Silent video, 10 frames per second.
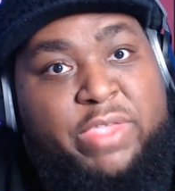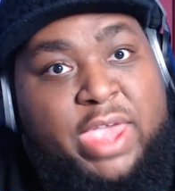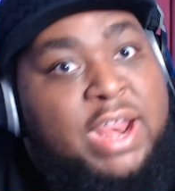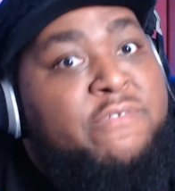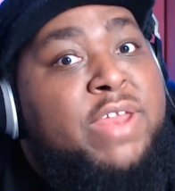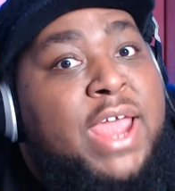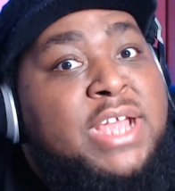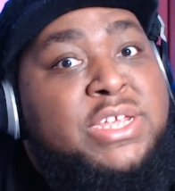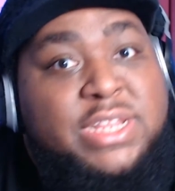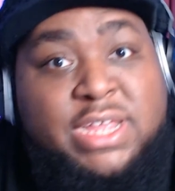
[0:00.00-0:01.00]
And if it
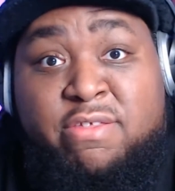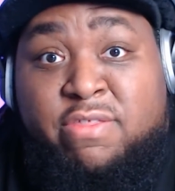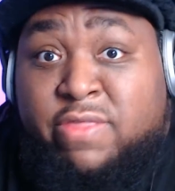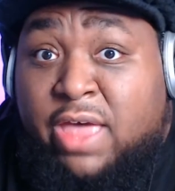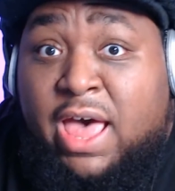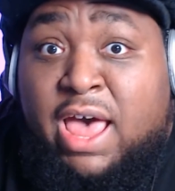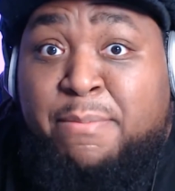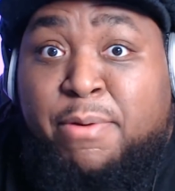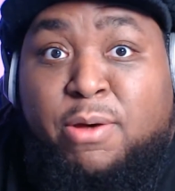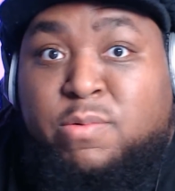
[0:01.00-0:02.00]
actually is the
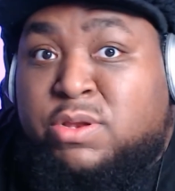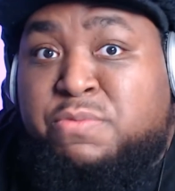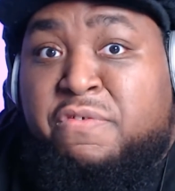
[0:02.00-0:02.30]
highball, which was